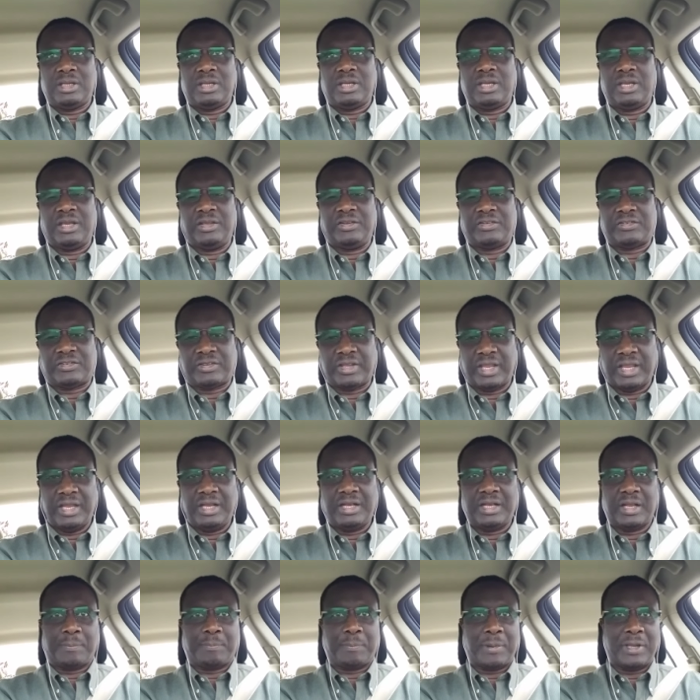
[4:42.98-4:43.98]
He is
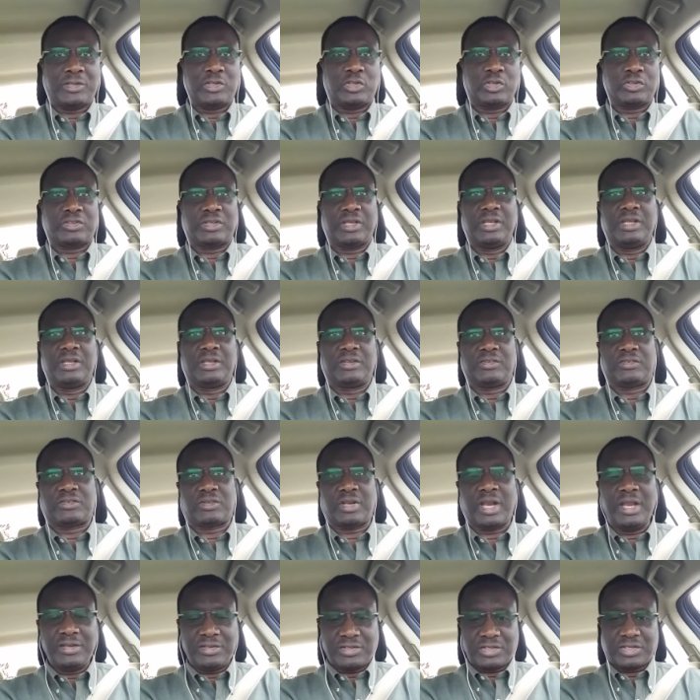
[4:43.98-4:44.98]
seeing the pictures in the
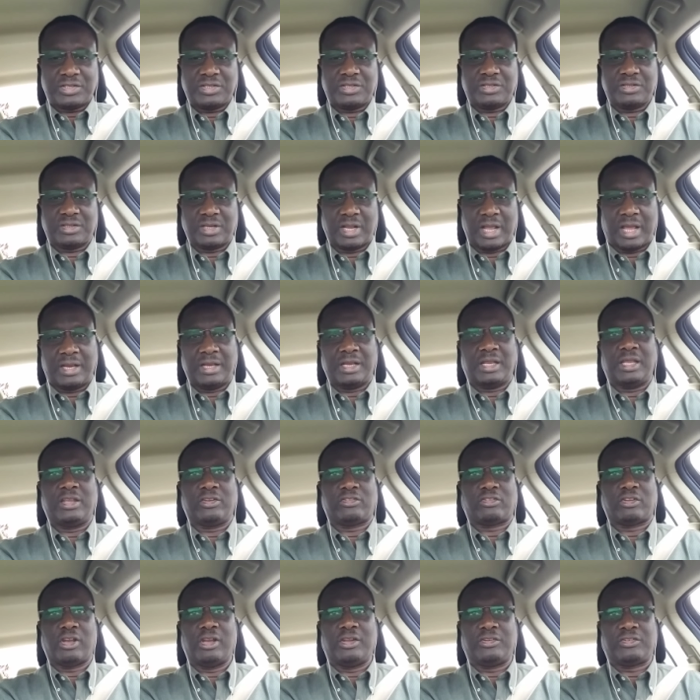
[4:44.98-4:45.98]
streets and he
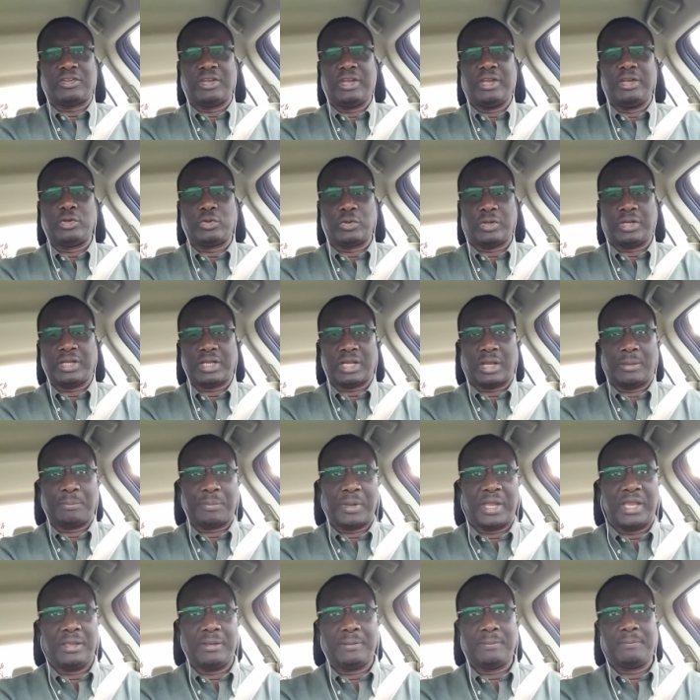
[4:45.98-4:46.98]
is listening to the
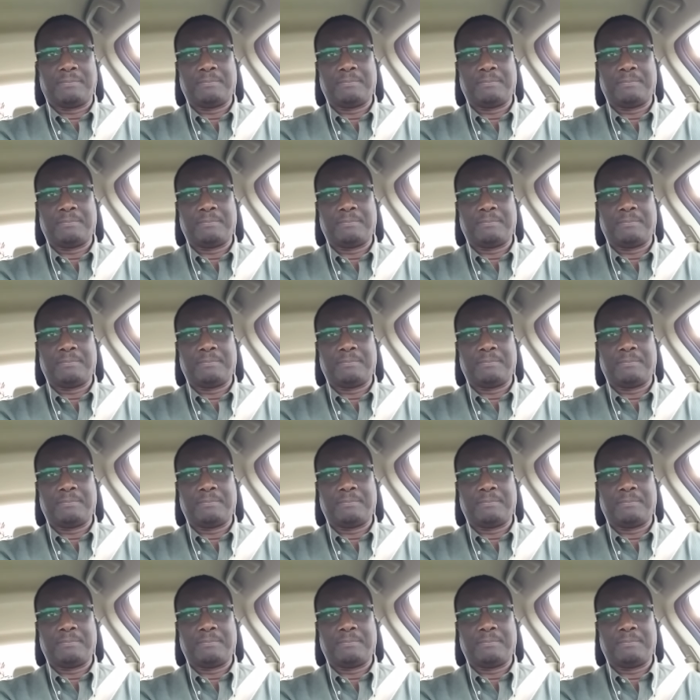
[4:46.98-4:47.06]
campaign.